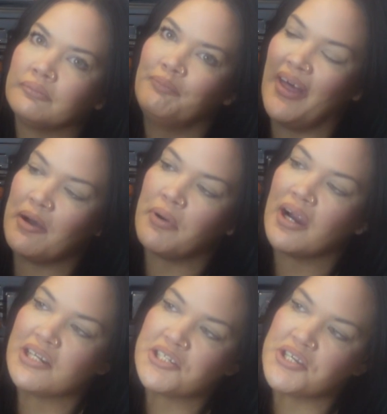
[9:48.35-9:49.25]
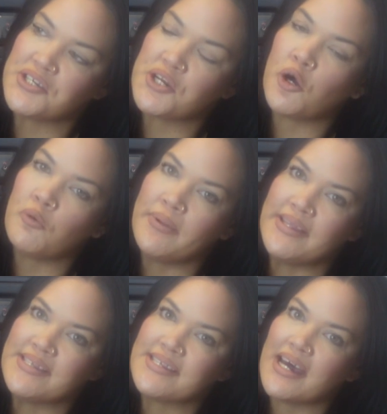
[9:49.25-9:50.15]
That part just
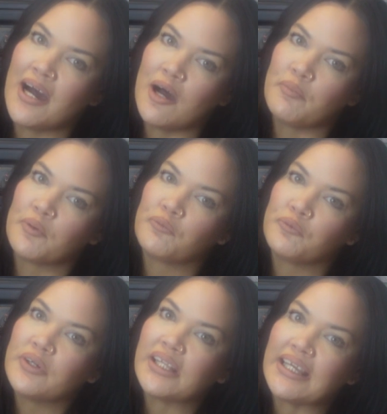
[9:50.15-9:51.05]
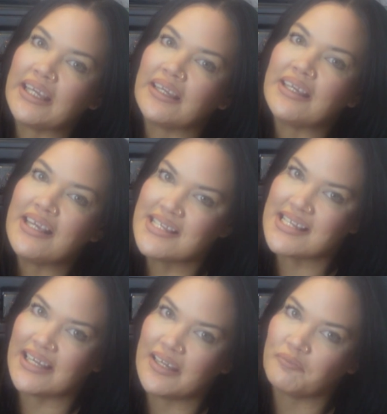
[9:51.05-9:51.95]
opens up really
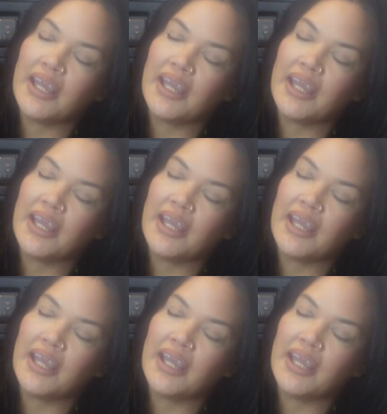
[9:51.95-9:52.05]
easily.